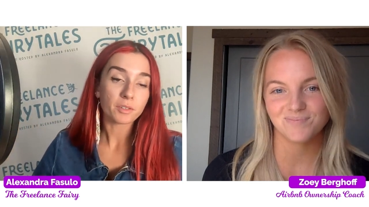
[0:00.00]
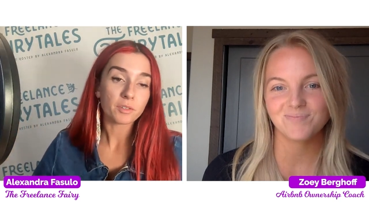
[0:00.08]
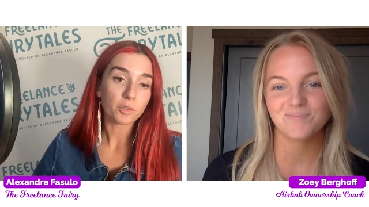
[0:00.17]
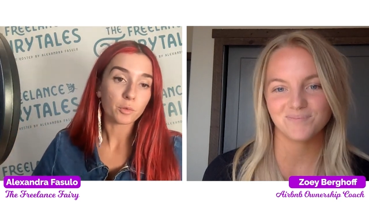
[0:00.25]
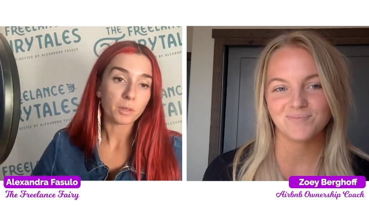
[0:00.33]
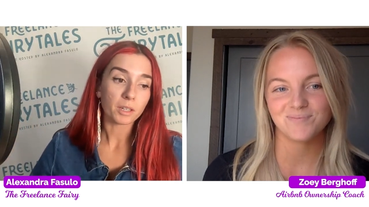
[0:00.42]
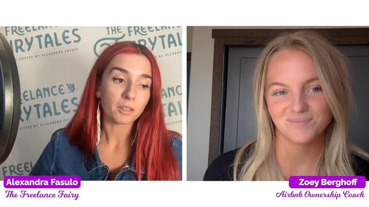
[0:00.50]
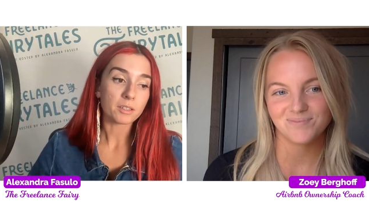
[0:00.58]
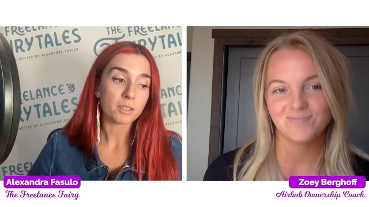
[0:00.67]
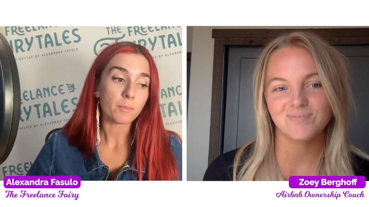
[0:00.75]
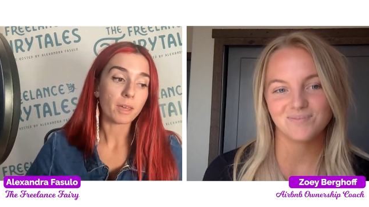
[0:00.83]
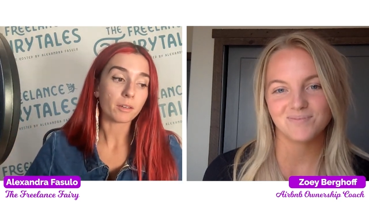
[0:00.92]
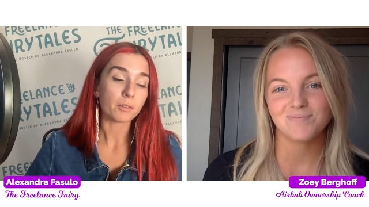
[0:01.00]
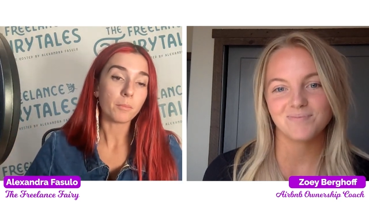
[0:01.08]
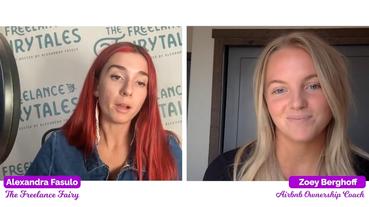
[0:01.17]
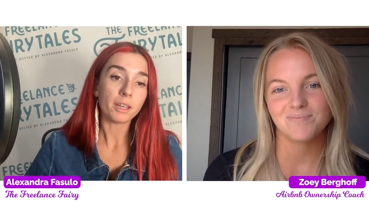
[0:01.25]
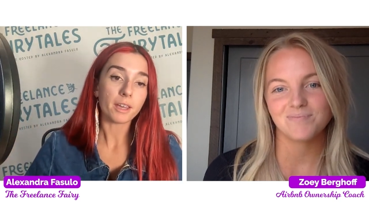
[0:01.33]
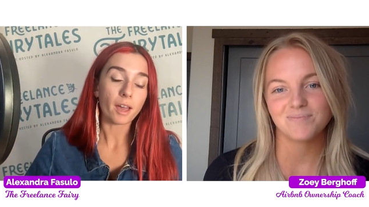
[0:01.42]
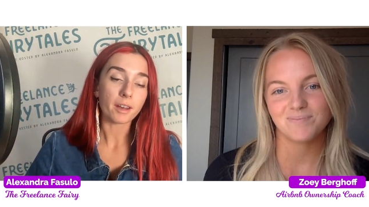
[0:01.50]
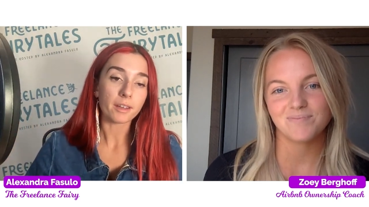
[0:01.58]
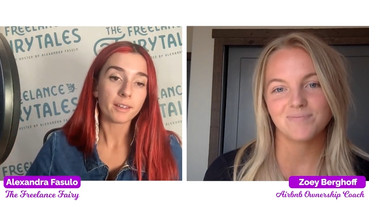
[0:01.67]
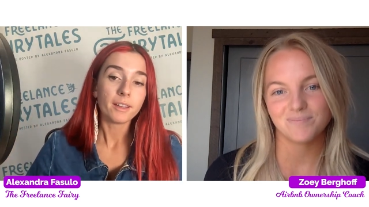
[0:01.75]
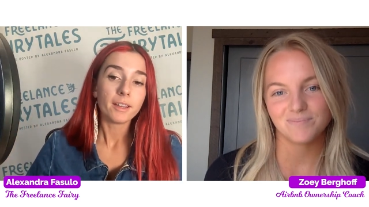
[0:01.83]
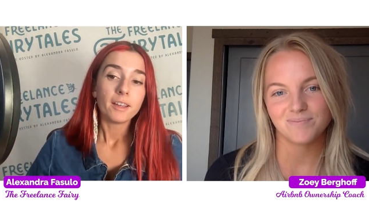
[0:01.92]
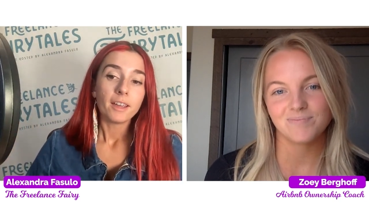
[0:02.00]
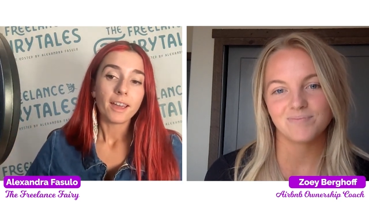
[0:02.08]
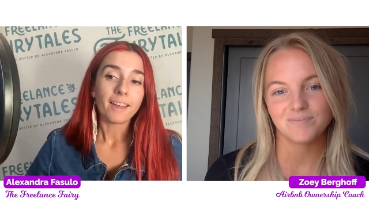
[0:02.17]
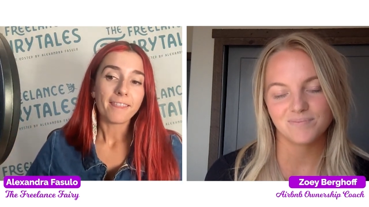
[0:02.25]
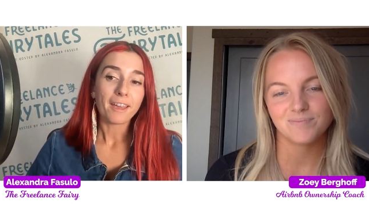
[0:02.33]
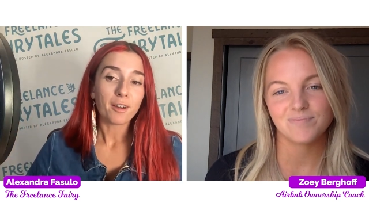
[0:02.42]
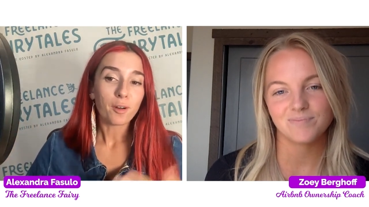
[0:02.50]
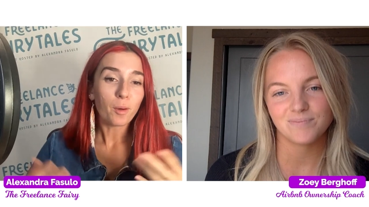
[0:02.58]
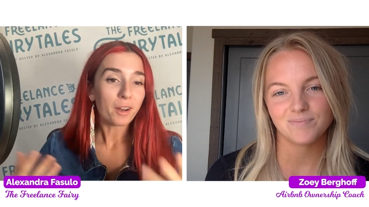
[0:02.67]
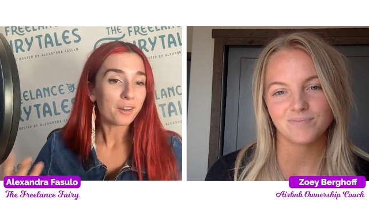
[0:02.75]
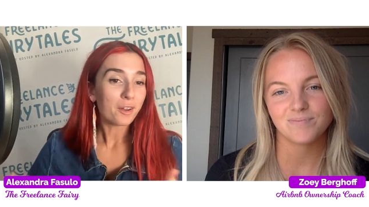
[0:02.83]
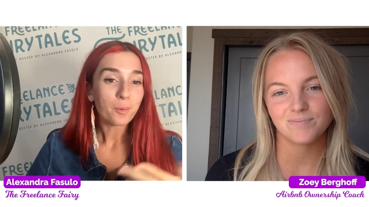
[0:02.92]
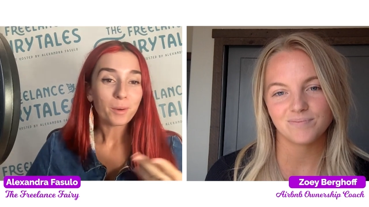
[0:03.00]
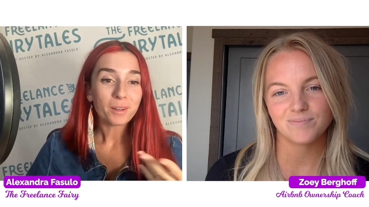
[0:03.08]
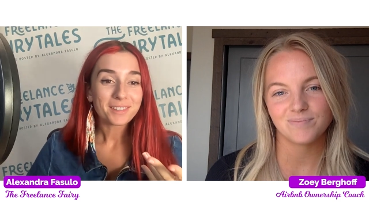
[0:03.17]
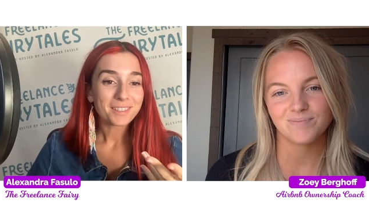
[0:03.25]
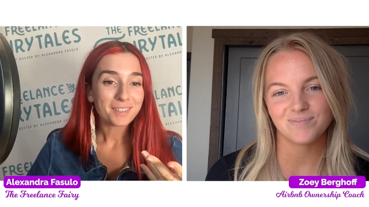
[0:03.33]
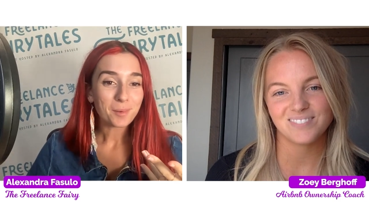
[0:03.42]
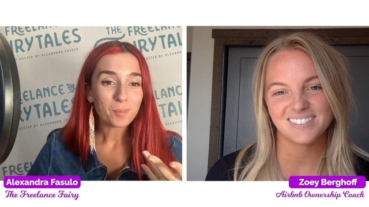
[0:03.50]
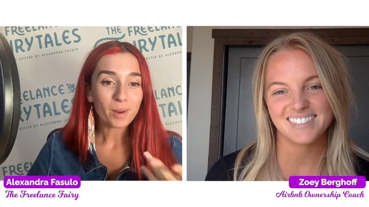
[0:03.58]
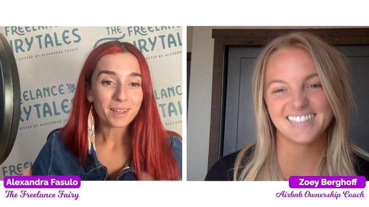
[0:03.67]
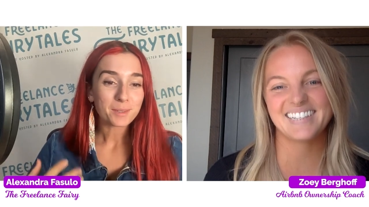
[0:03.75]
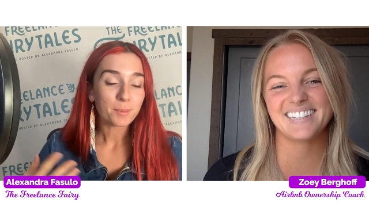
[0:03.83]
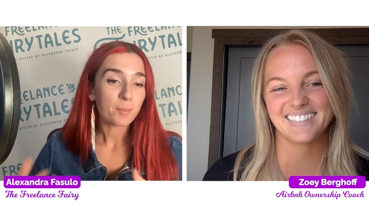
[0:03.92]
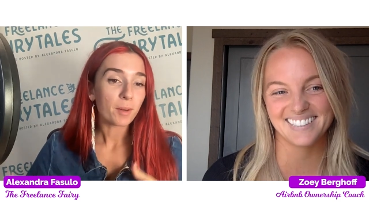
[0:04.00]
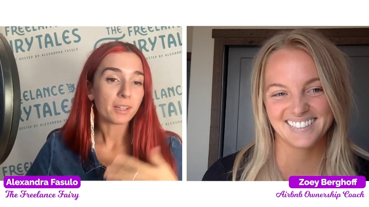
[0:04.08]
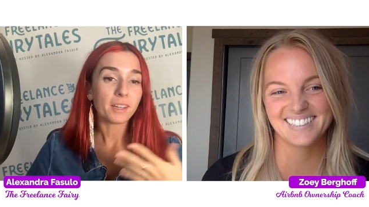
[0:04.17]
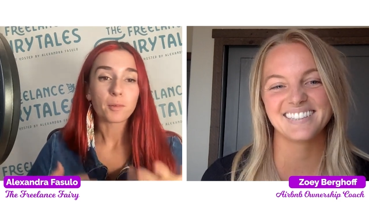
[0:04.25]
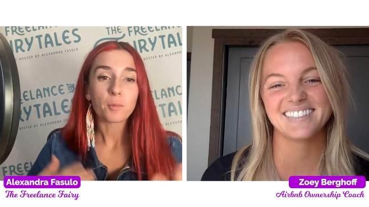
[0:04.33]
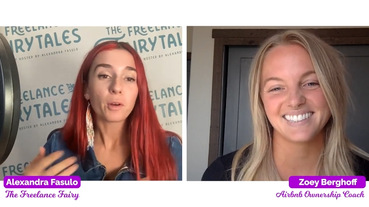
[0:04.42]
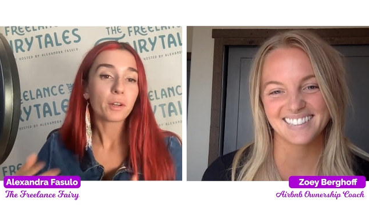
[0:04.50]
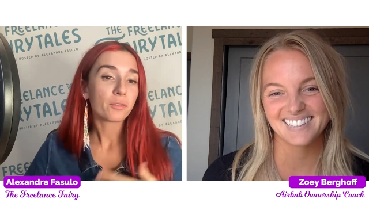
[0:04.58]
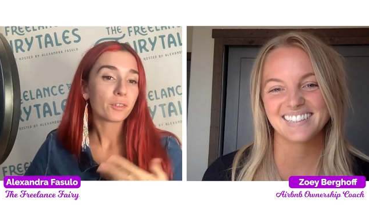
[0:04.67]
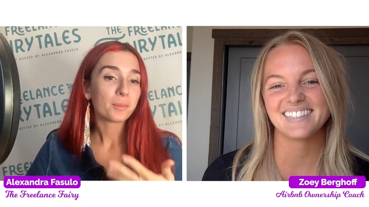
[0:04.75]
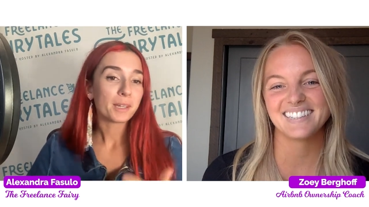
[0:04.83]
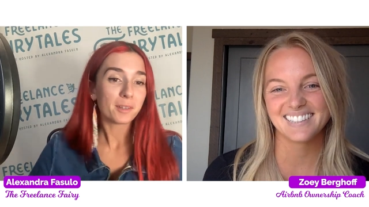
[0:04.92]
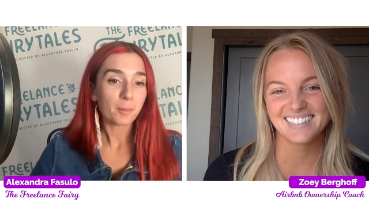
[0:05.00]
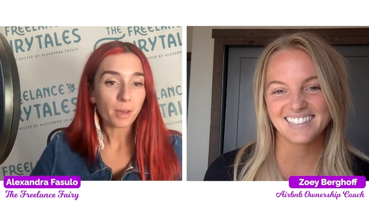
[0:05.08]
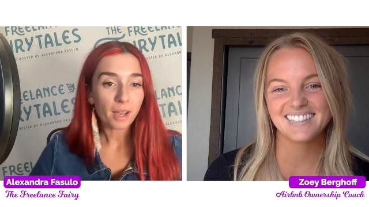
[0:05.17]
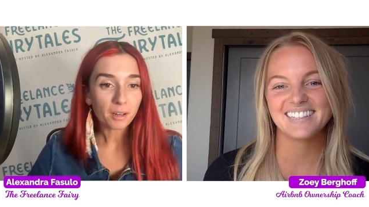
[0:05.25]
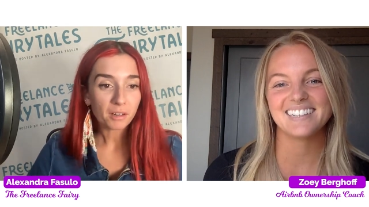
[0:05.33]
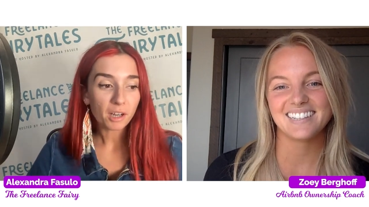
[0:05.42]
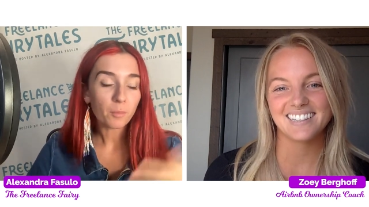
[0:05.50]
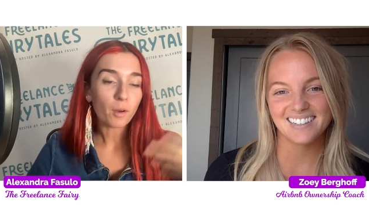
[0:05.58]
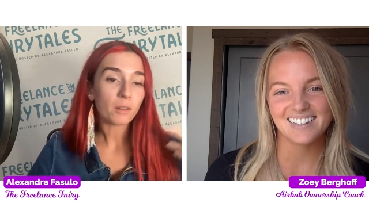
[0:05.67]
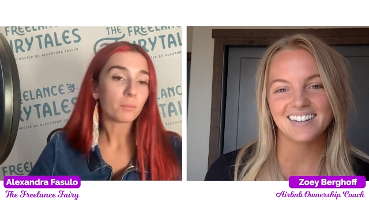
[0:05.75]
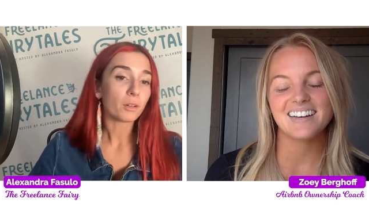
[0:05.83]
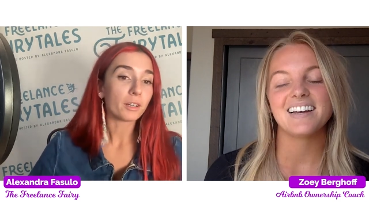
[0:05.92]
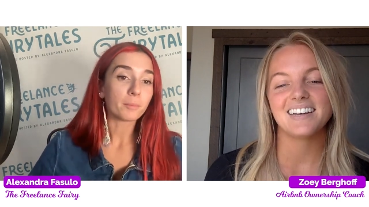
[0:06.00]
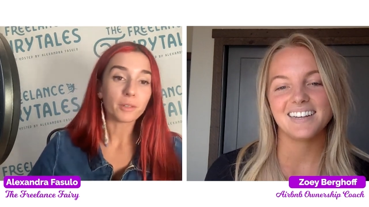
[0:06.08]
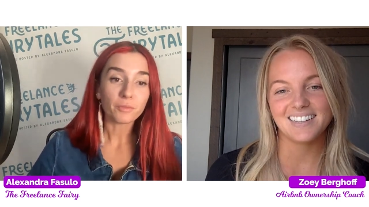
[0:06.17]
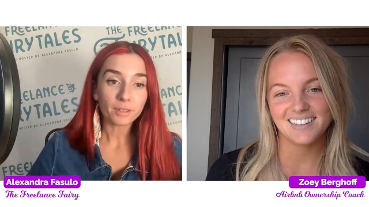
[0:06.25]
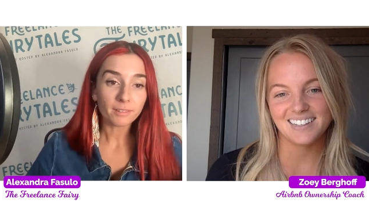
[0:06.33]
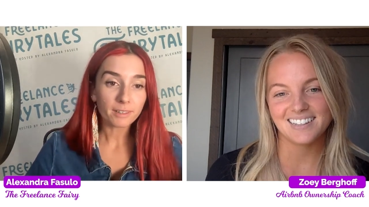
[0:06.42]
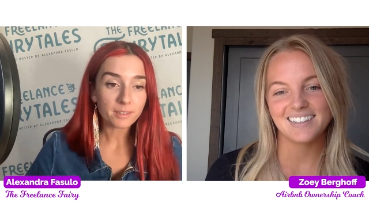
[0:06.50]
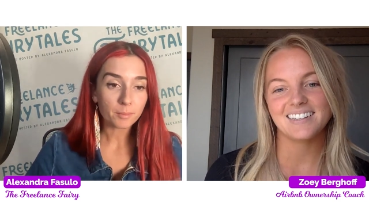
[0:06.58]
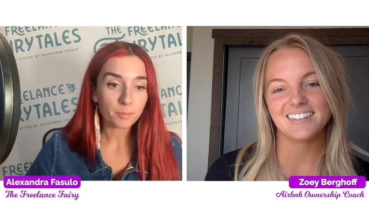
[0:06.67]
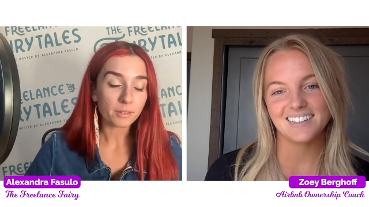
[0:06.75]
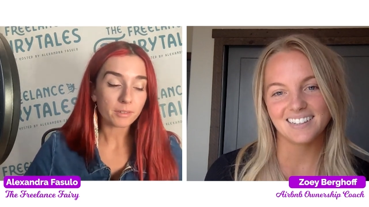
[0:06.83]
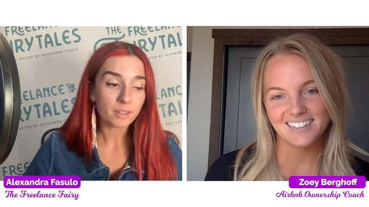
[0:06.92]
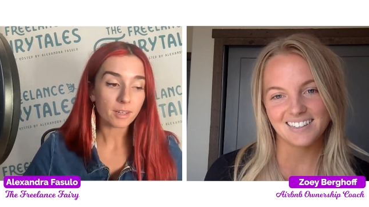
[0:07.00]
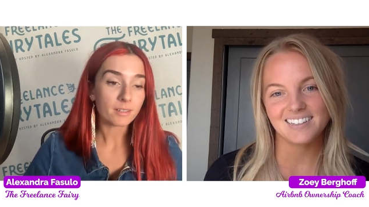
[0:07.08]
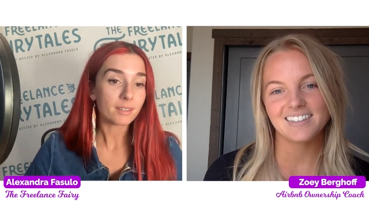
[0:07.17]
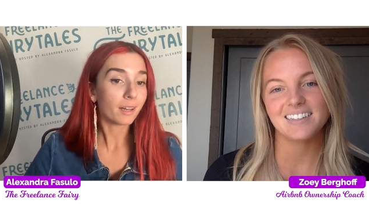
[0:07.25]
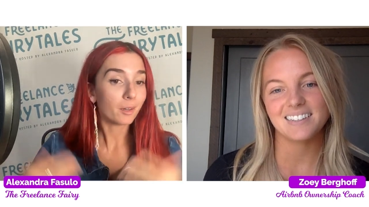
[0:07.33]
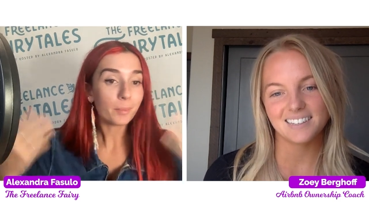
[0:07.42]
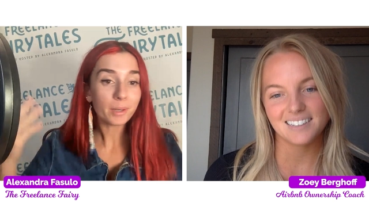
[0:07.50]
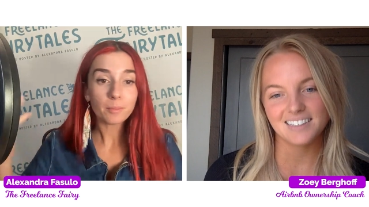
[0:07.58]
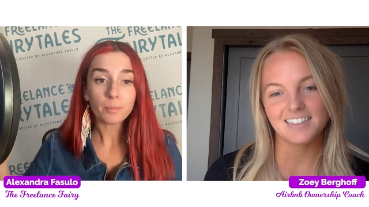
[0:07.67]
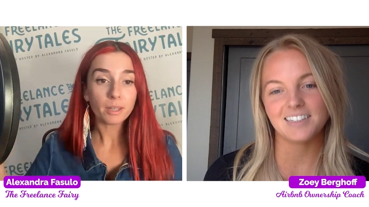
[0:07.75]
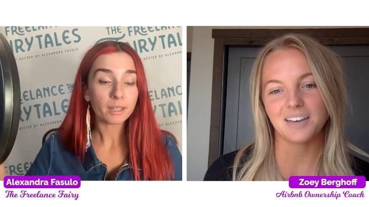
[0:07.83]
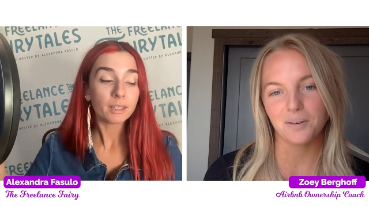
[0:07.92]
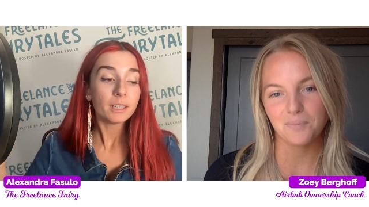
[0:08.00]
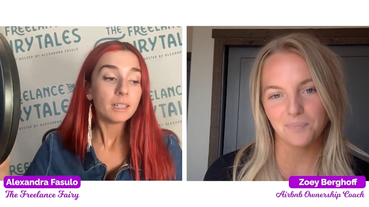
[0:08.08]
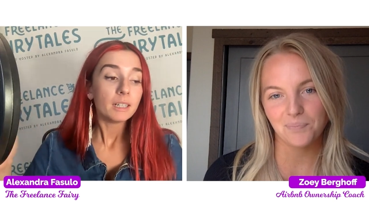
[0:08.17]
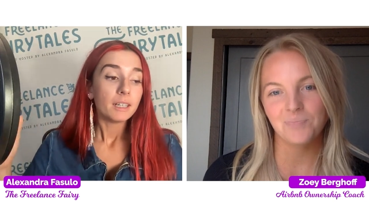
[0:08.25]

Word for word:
Speaker 1: consuming to make good money at it. And they all want to know what's some ways my money can work for me in the background while I'm running my freelancing business, Airbnb.